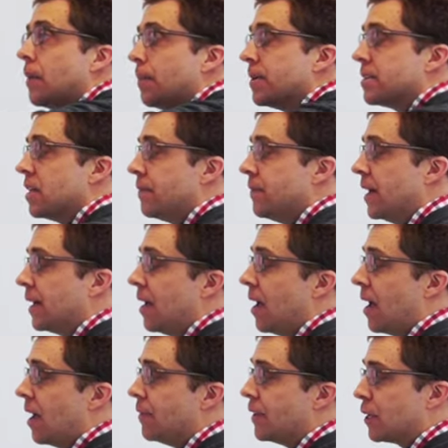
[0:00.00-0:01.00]
and the
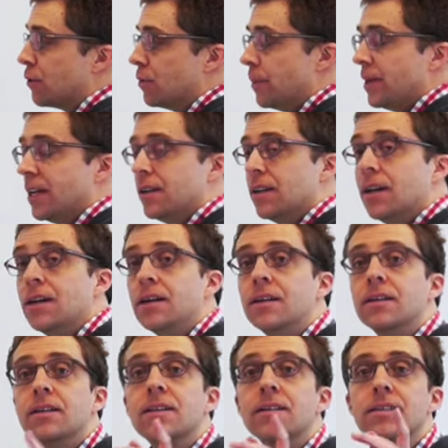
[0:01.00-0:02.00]
Pacific and the Caribbean.
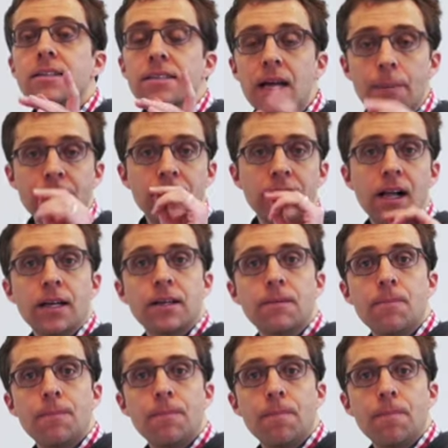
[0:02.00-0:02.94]
Stop the clock.